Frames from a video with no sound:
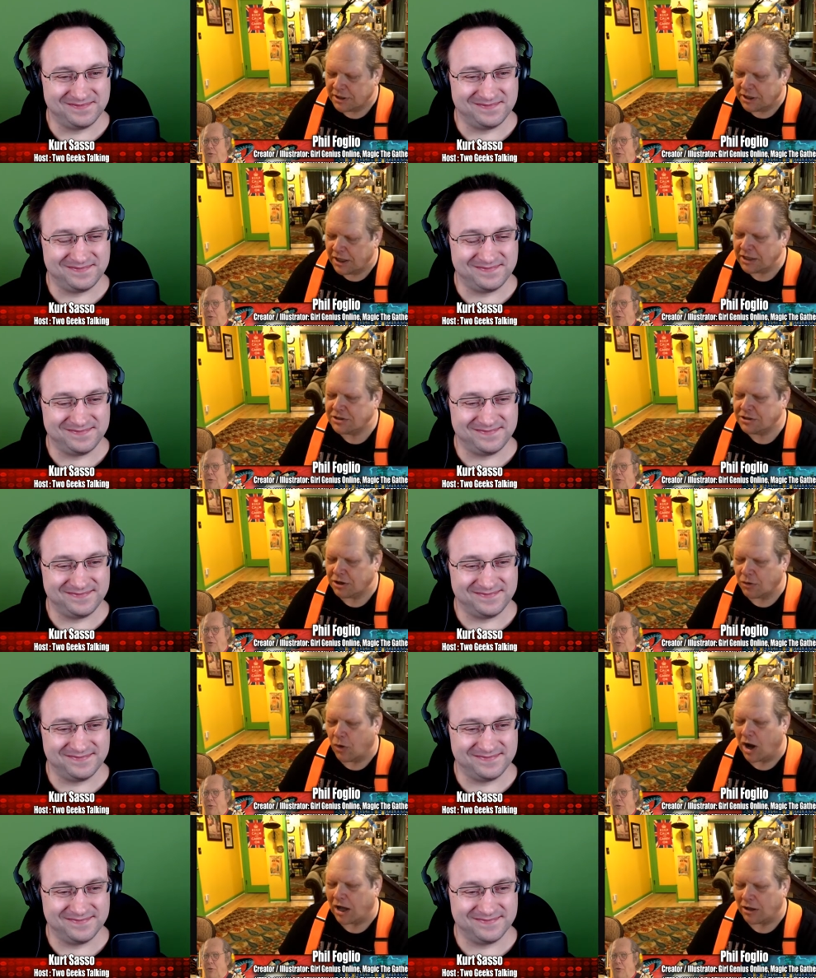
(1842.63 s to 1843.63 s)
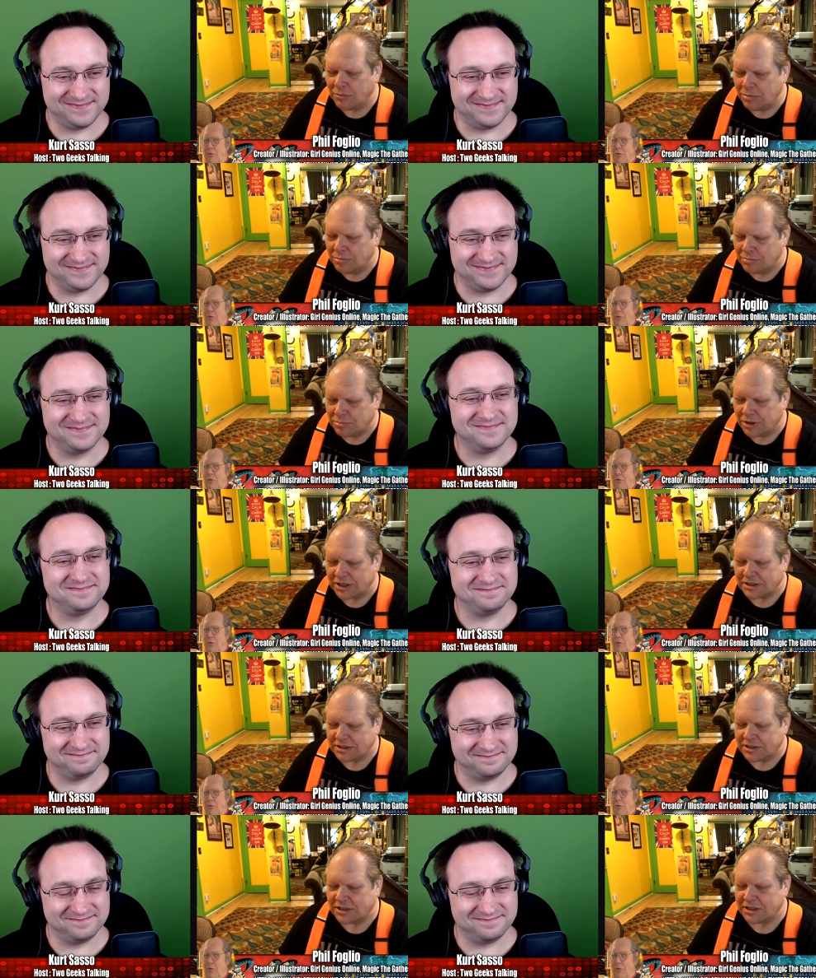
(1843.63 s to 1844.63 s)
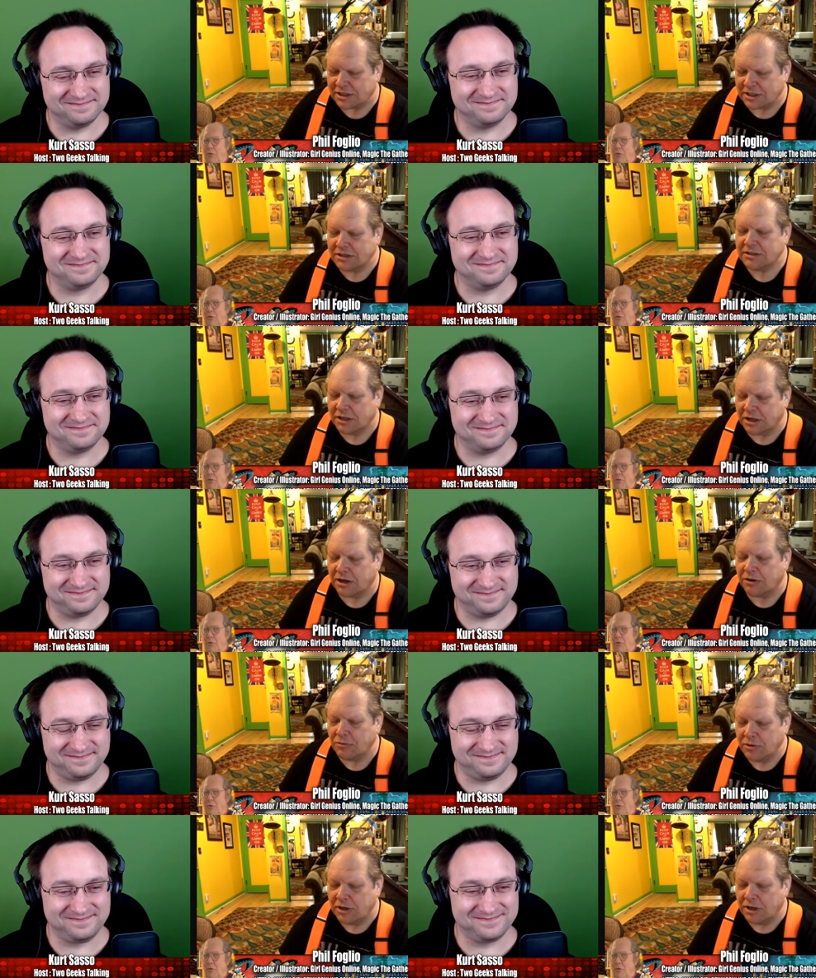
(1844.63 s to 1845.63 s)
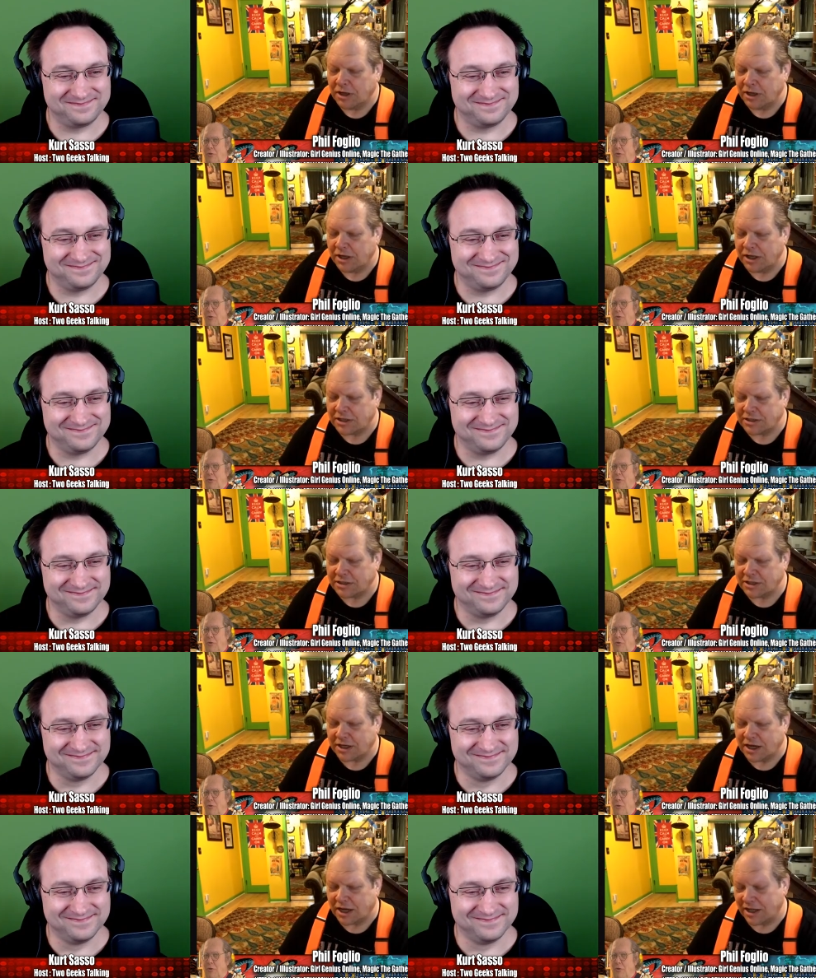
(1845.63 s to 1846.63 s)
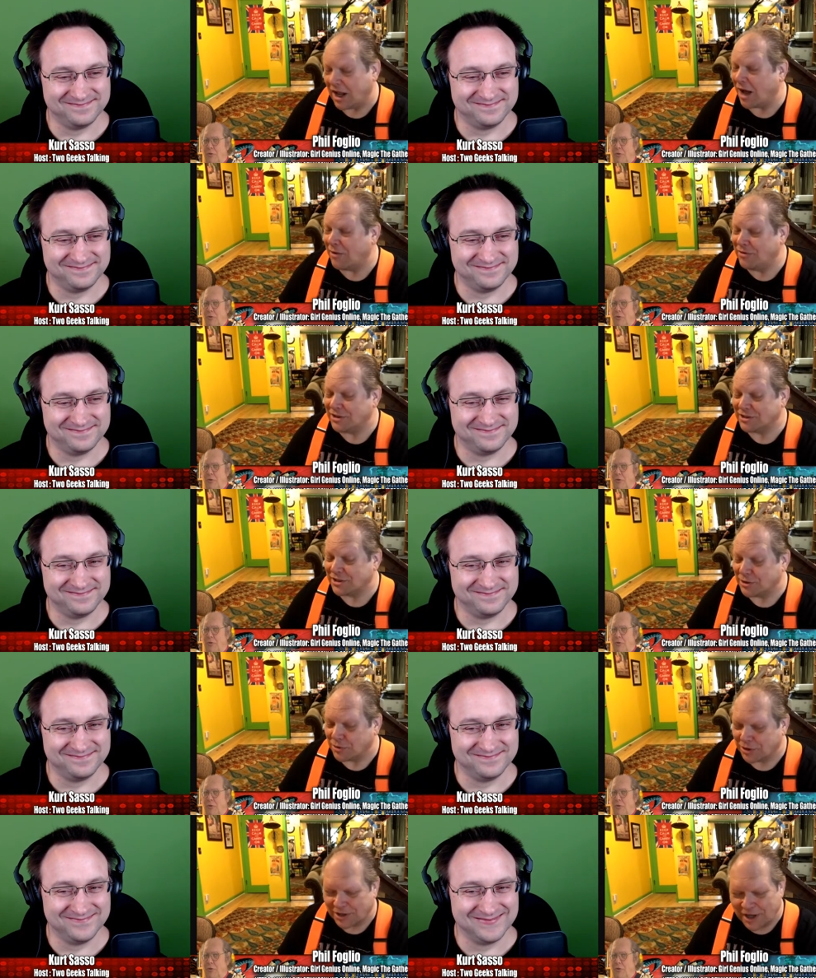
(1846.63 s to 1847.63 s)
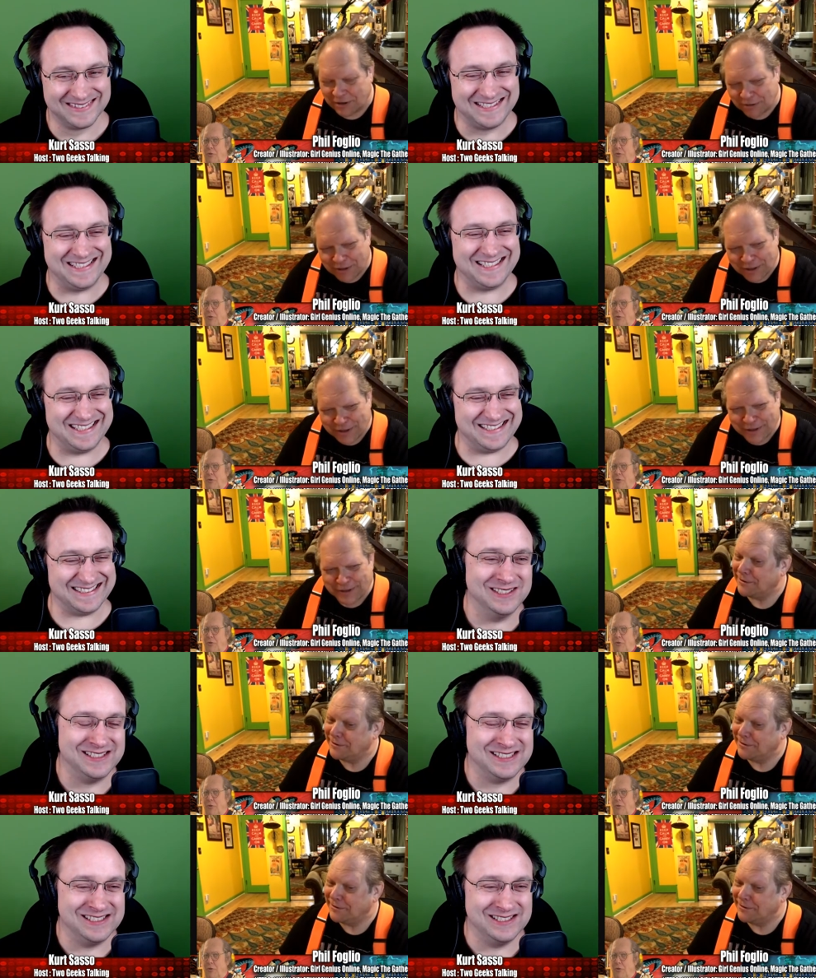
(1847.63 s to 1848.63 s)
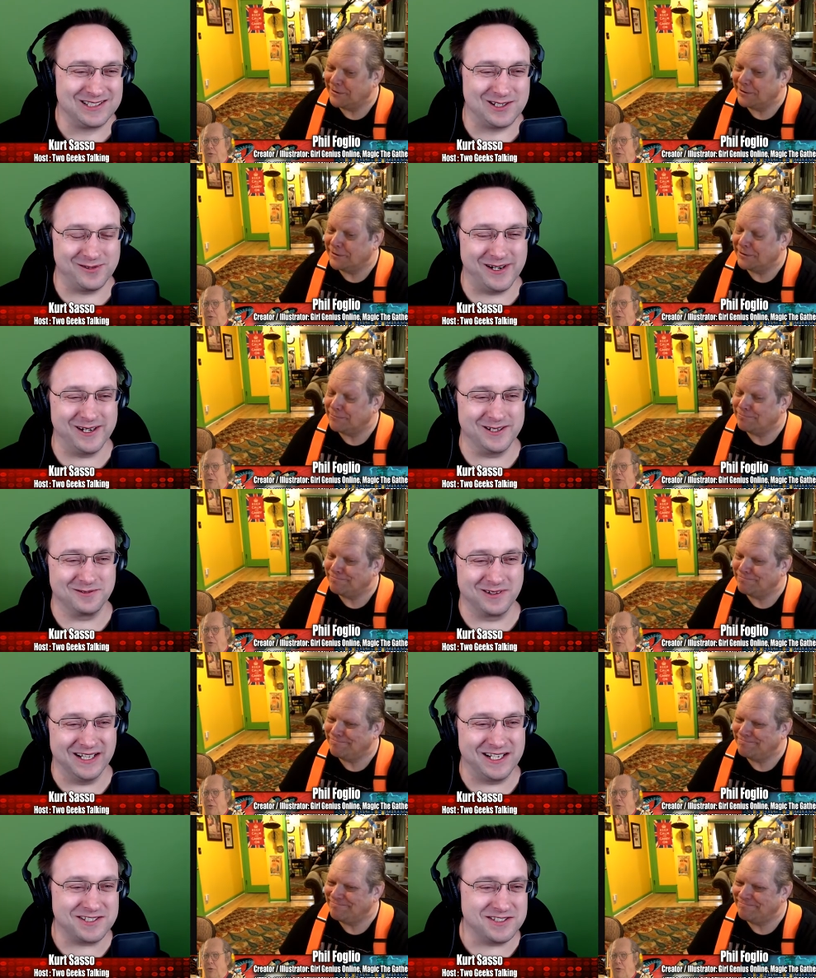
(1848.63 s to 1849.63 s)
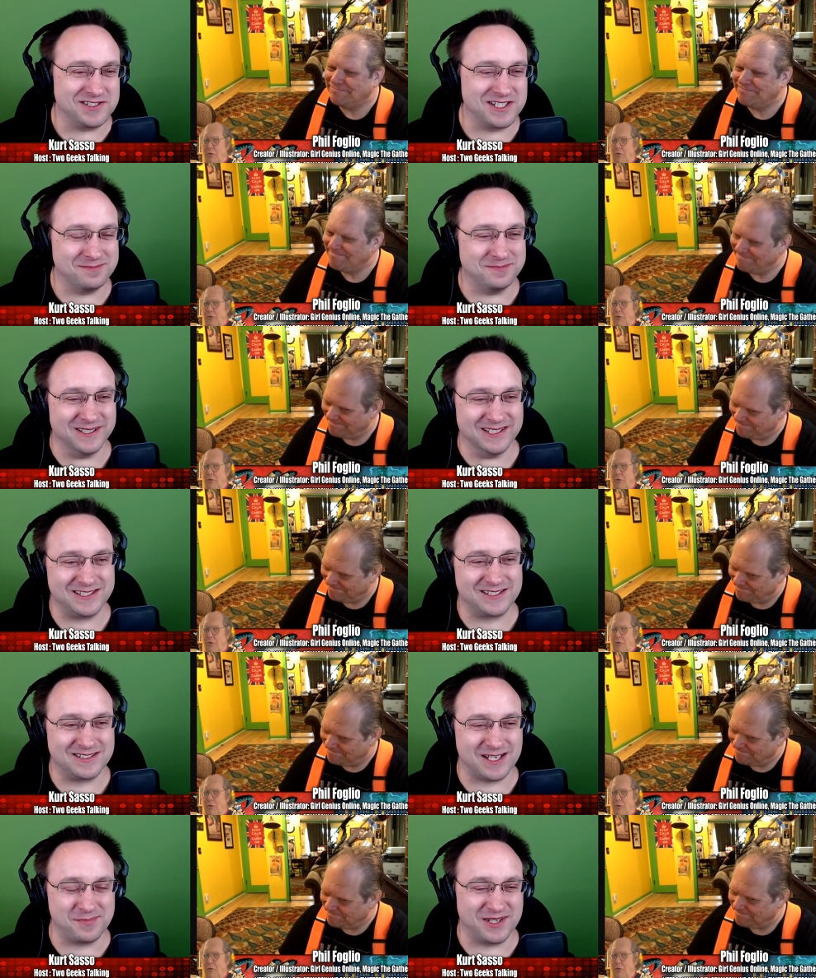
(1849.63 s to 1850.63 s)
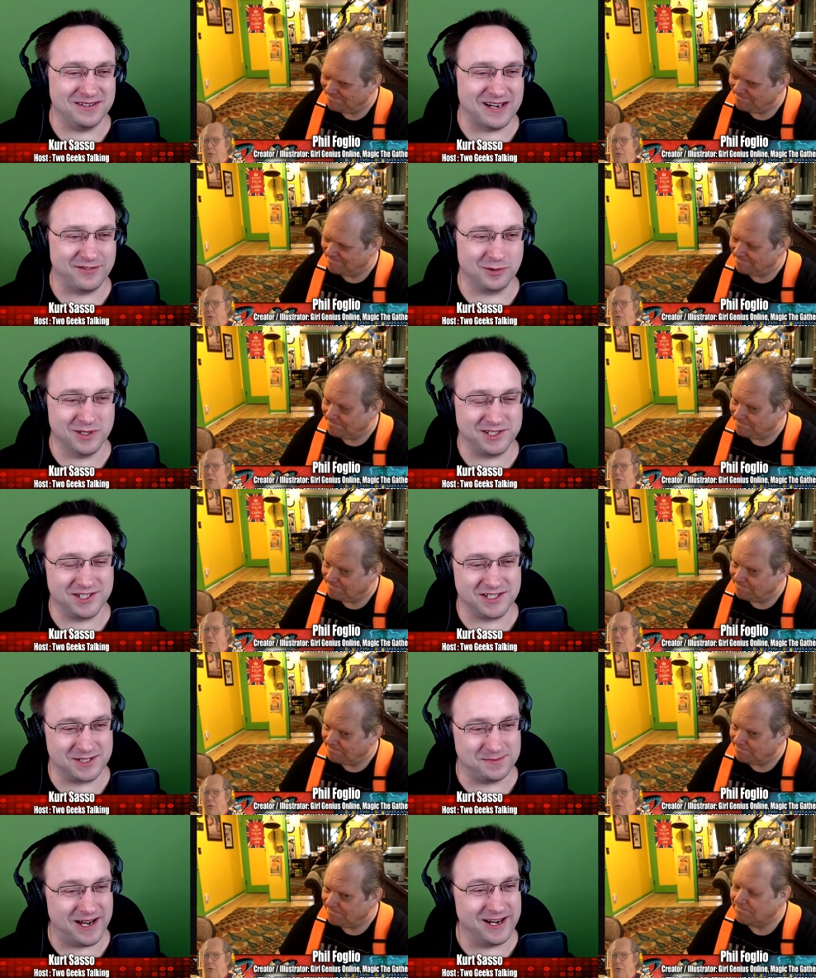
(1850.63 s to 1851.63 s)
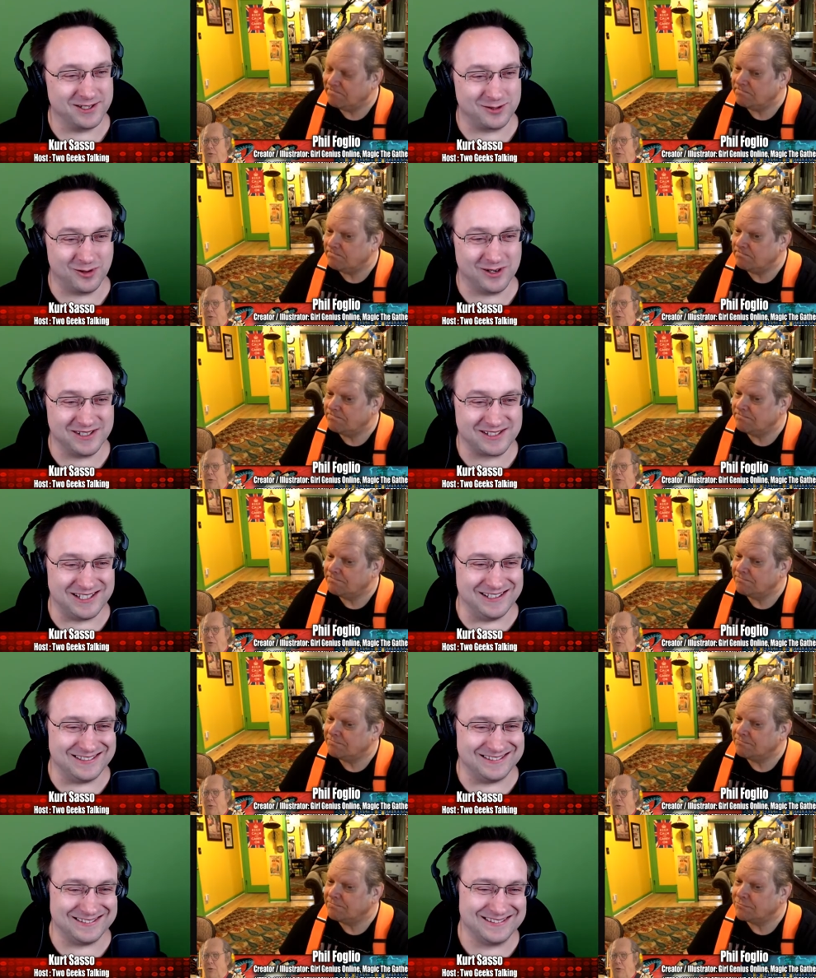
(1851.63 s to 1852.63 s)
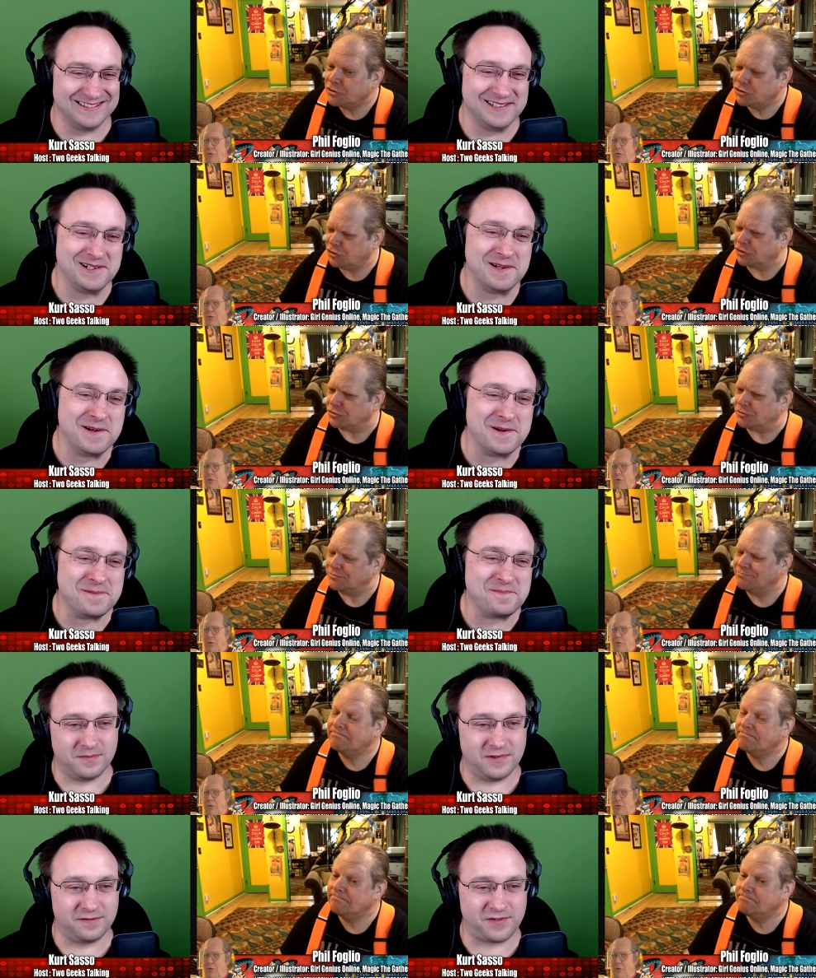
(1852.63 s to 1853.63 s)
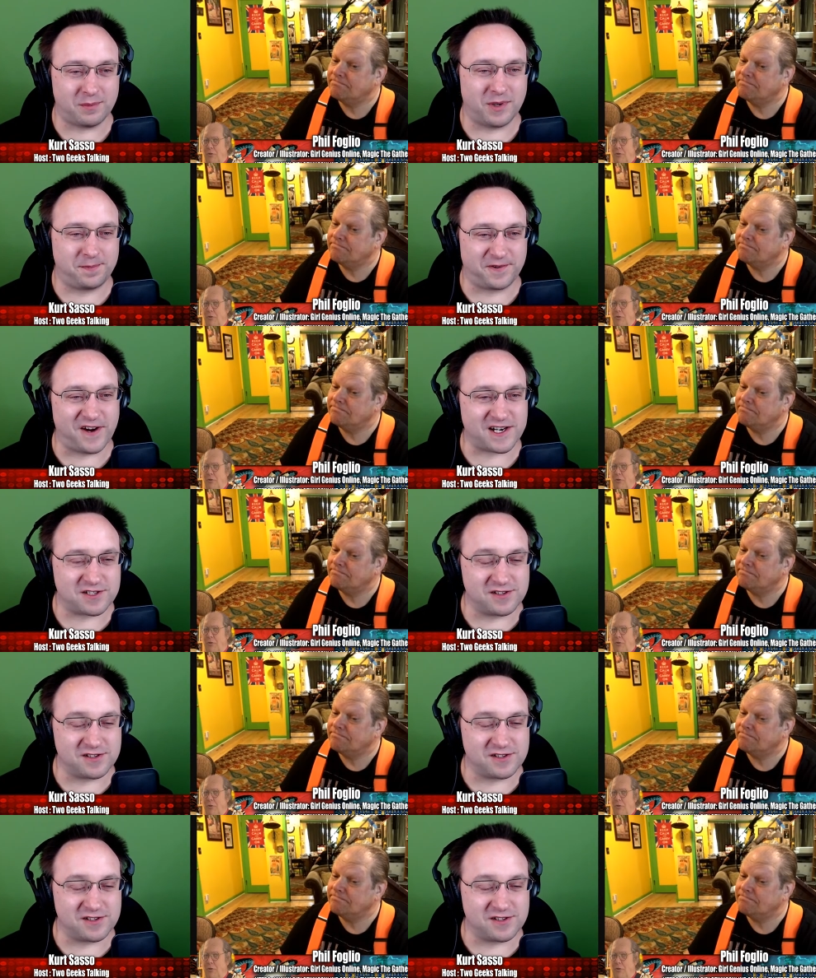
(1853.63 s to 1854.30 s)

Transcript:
Speaker 1: it took a while, but, uh, you know, it uh, it obviously worked out.
Speaker 2: Career and relationship, and it's something everyone should aspire towards. True. From a professional